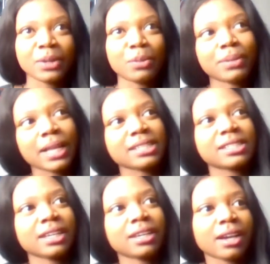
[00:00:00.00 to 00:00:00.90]

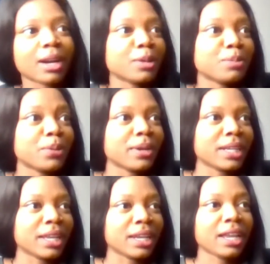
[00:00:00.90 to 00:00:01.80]
plastic and cardboard
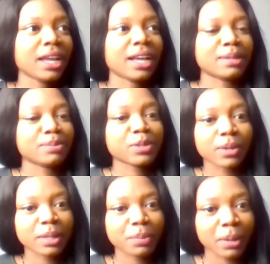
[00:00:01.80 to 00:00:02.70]
and
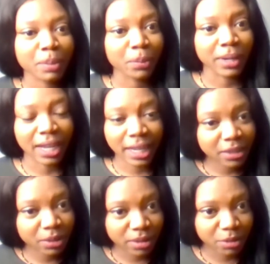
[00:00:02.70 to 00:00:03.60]
toilet paper when I
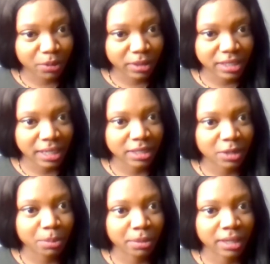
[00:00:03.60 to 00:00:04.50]
couldn't afford
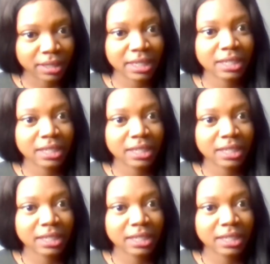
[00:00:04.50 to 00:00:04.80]
sanitary products.